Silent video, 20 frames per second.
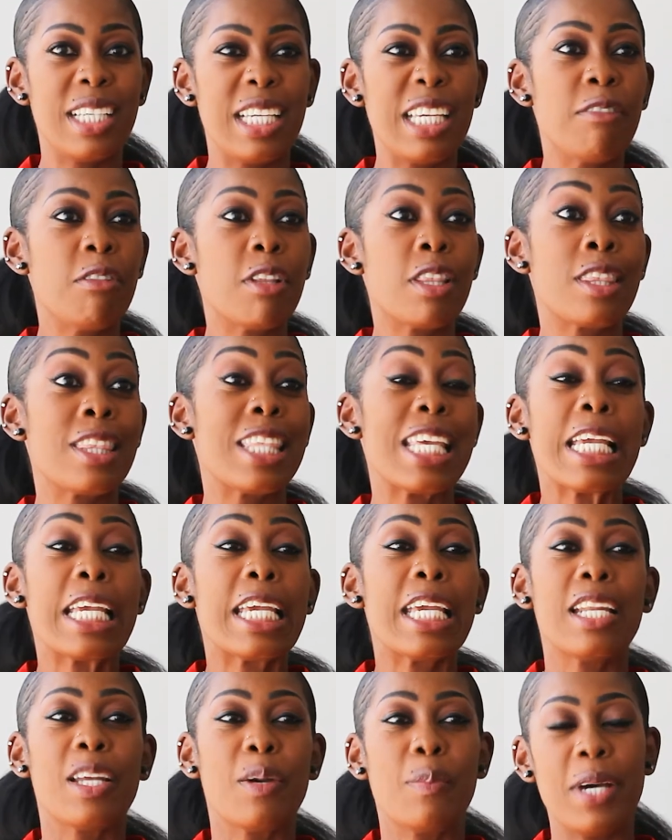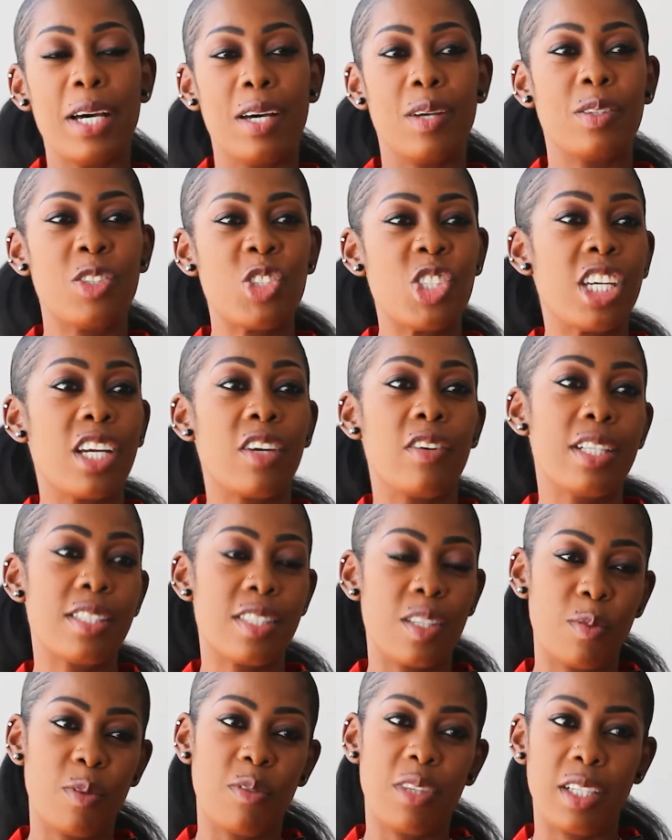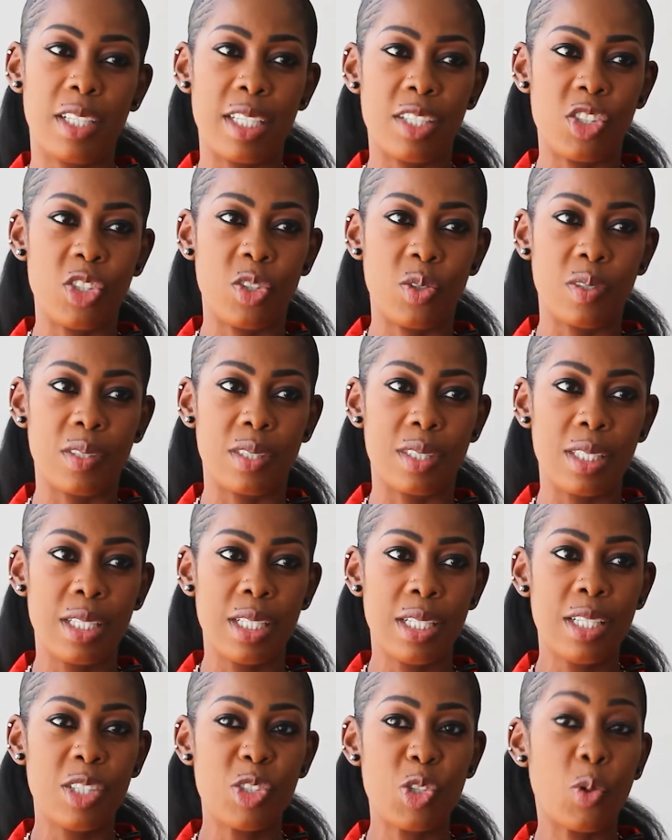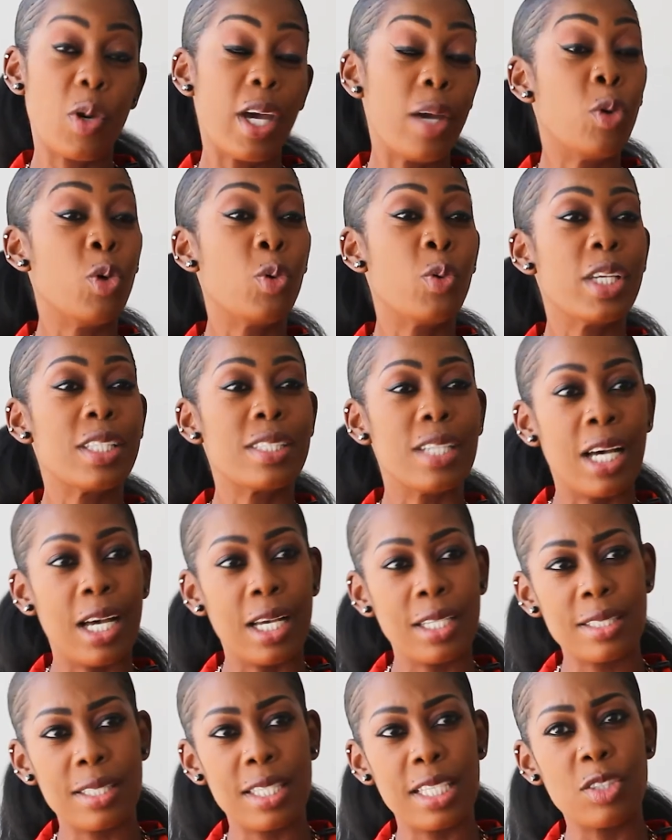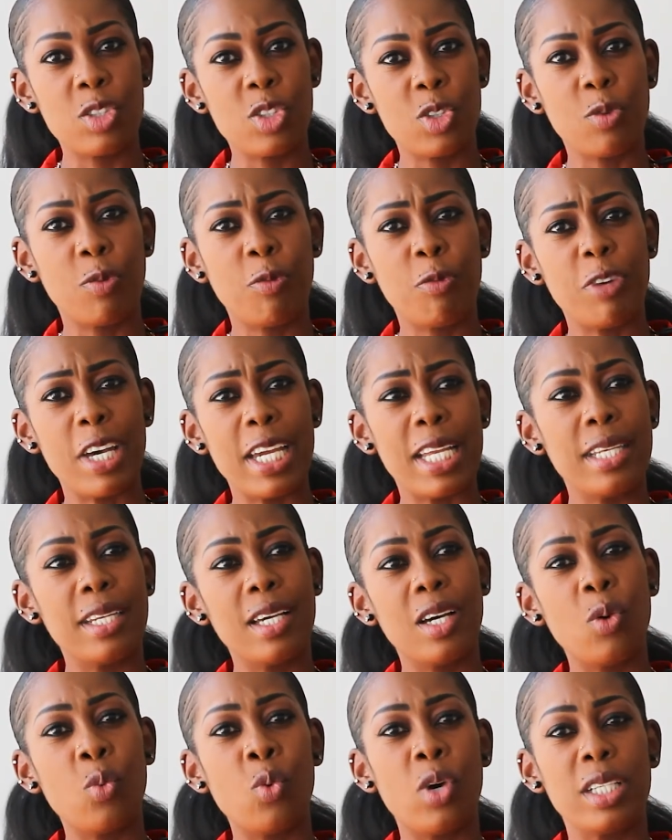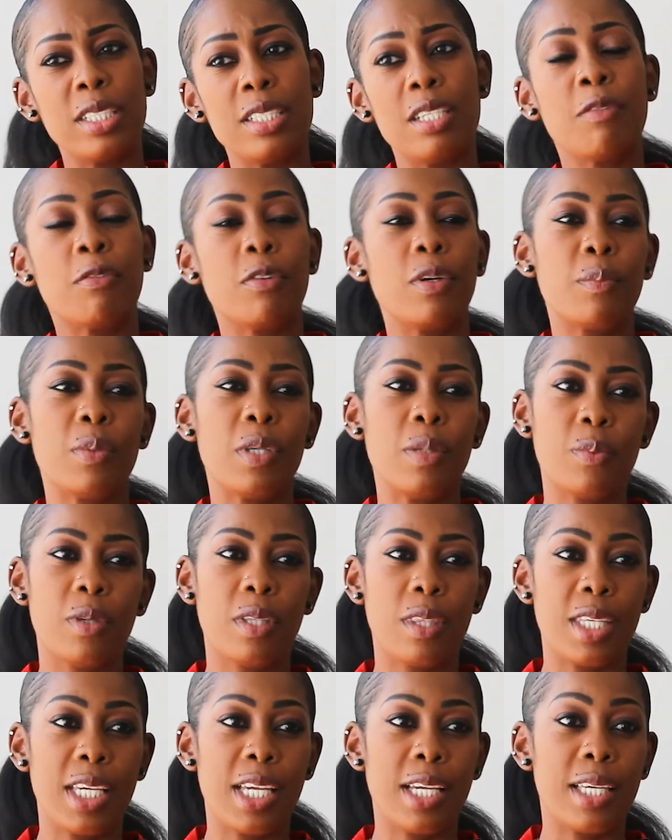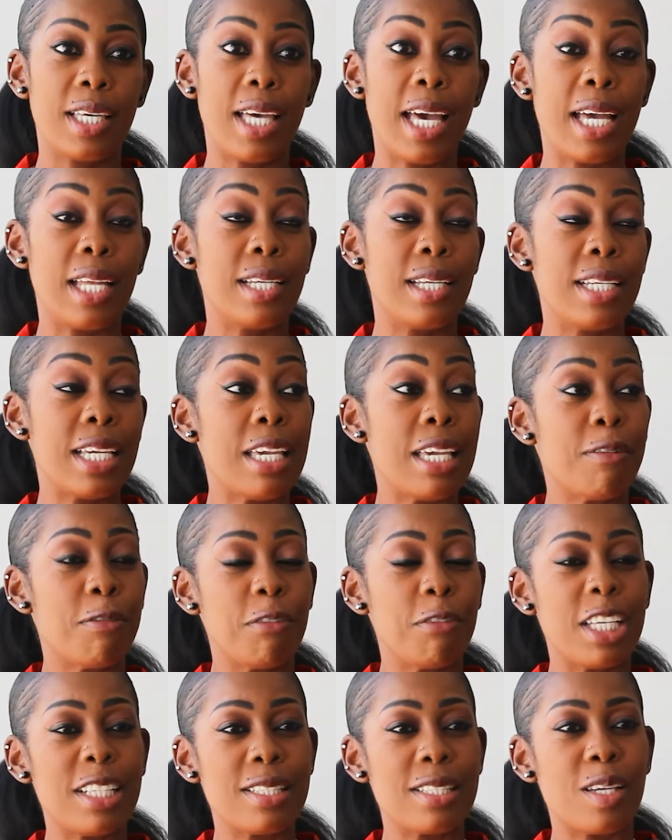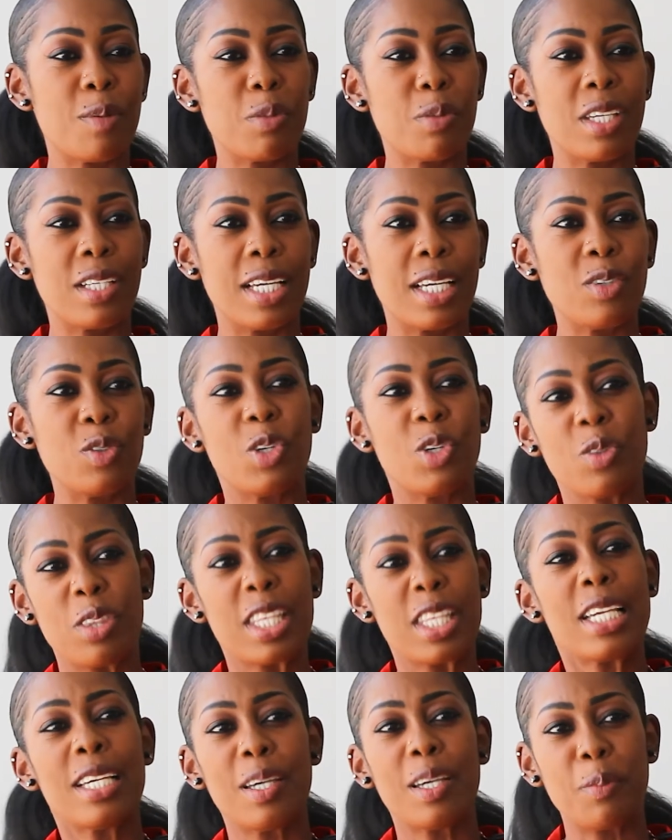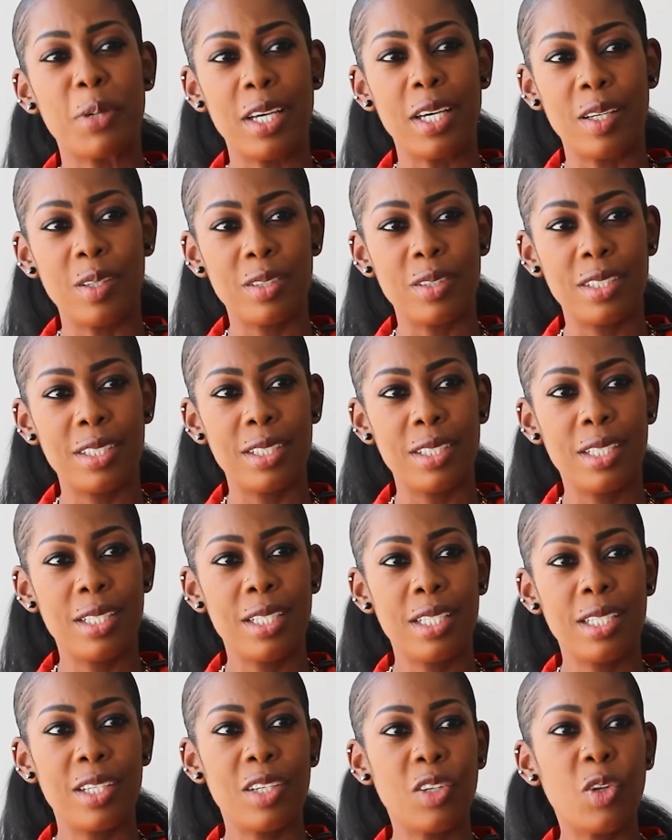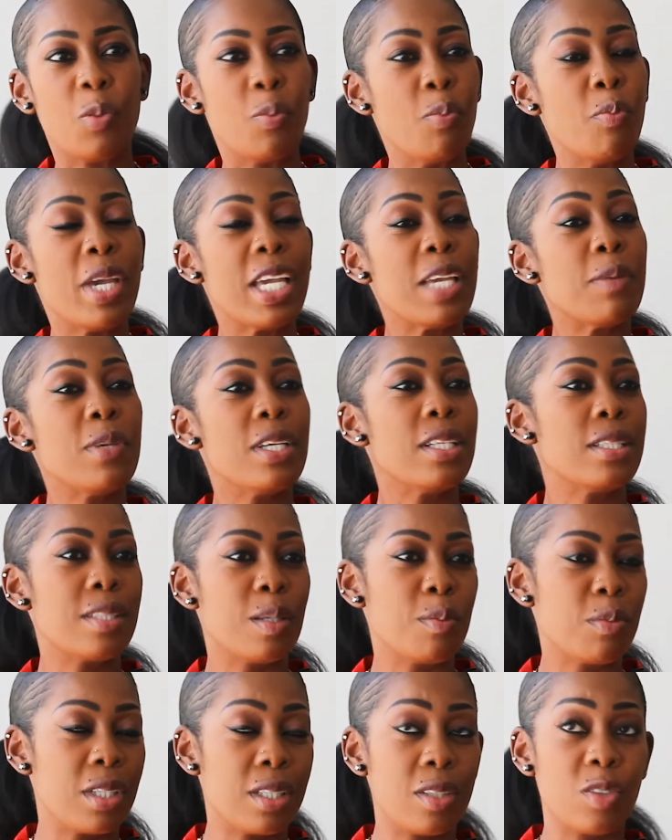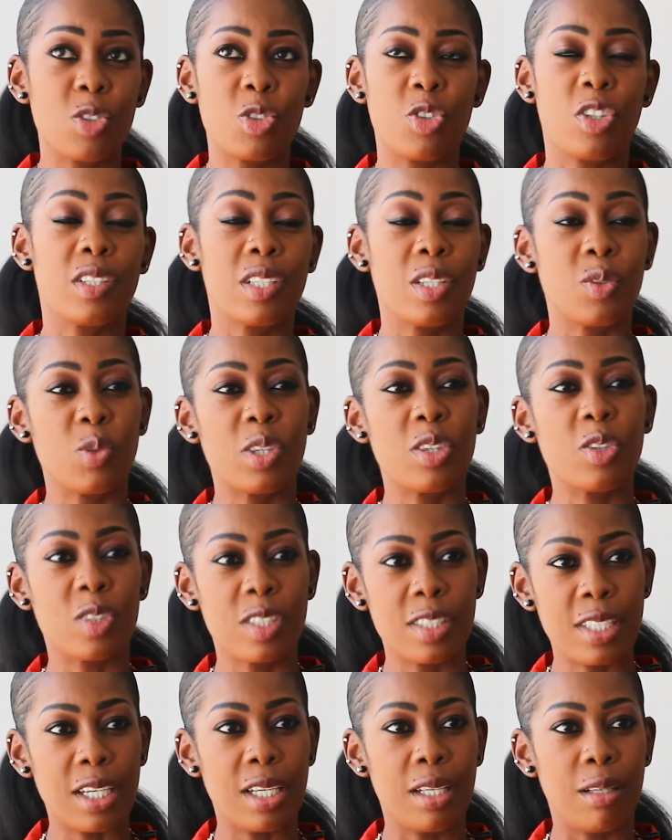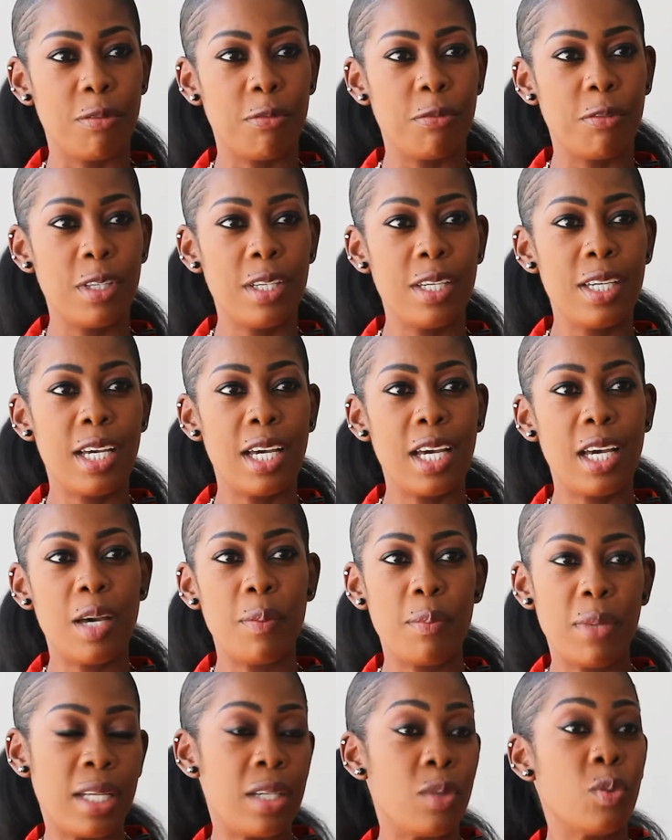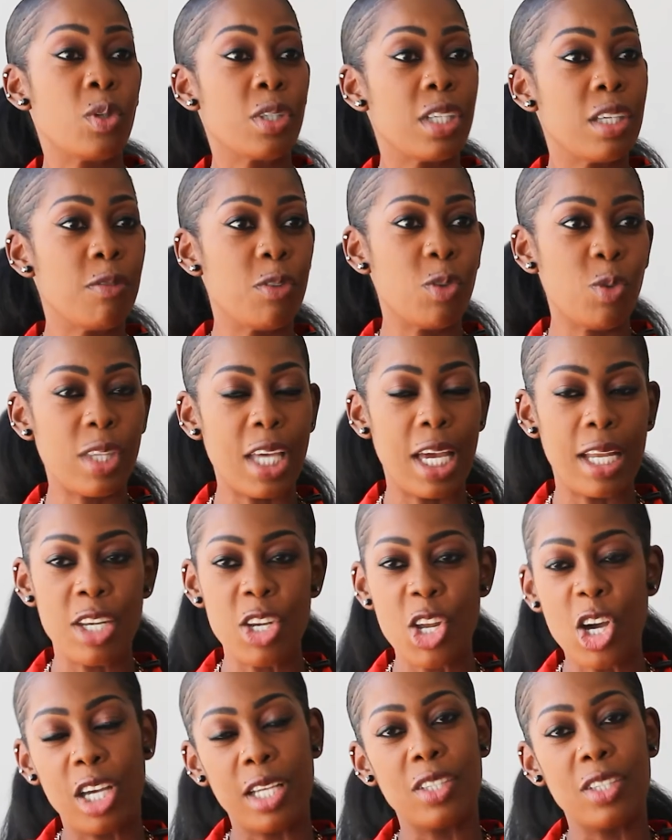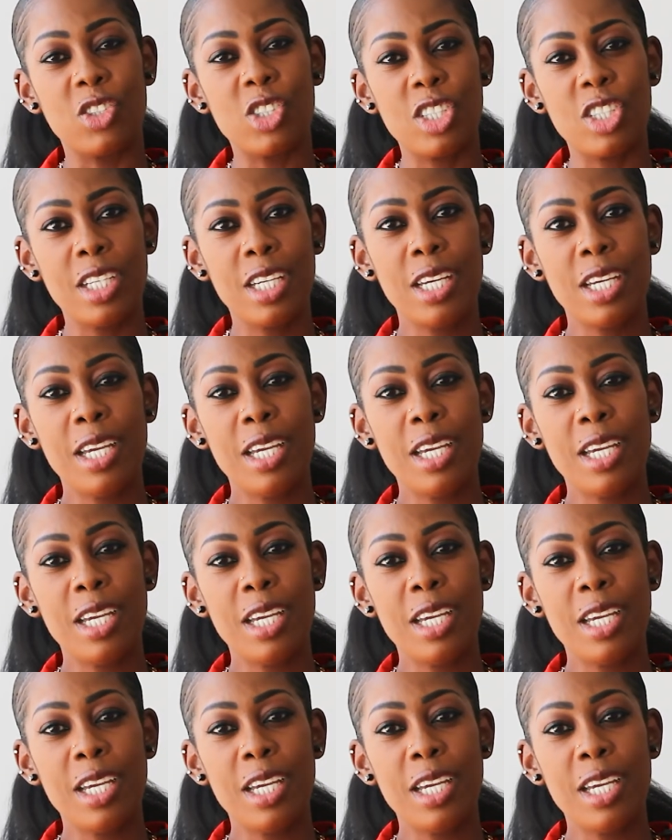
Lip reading: even thinking about sharing some of their issues. So I always ask this to find out what different people think. And if it's something that you don't think about, you know, maybe it's something you're struggling with yourself, mm-hmm. And it will give you that nudge.